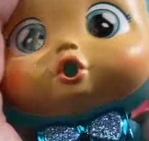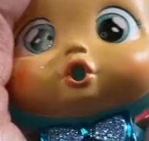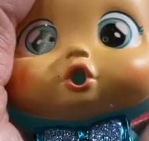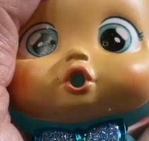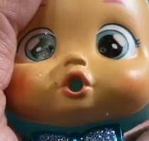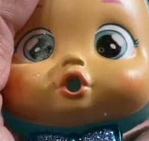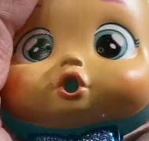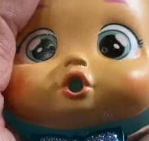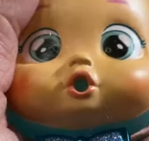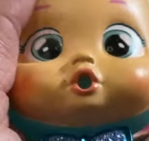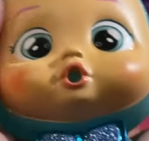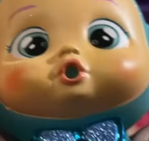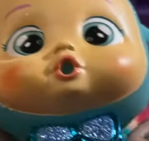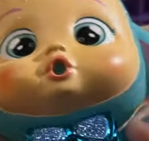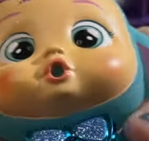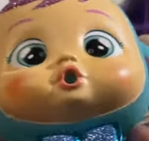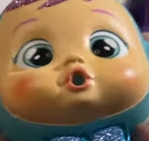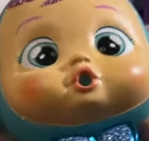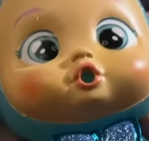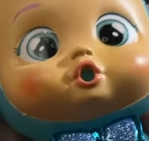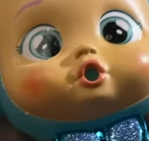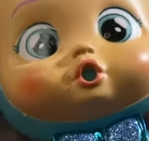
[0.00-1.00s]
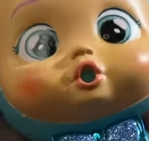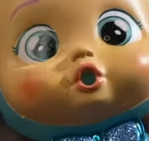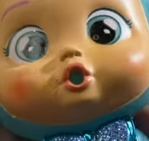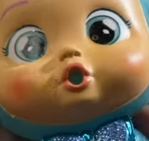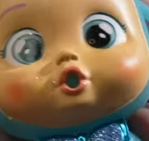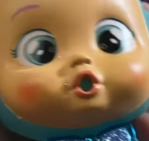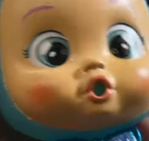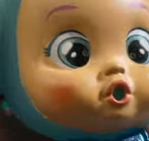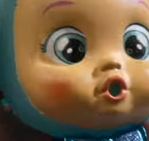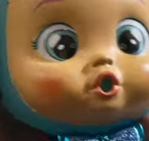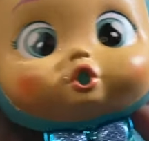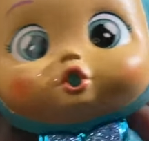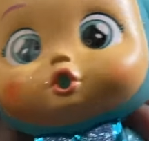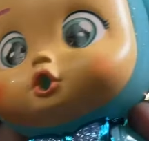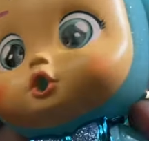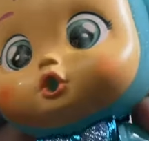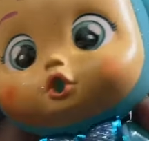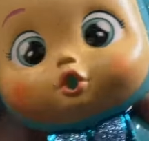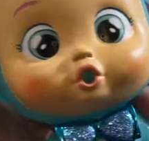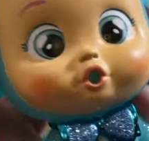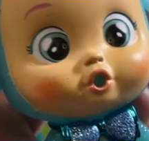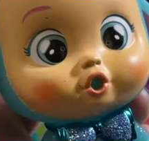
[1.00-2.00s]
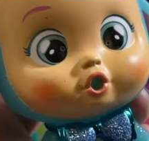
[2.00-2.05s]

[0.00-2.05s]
Yeah. A little skirt? She's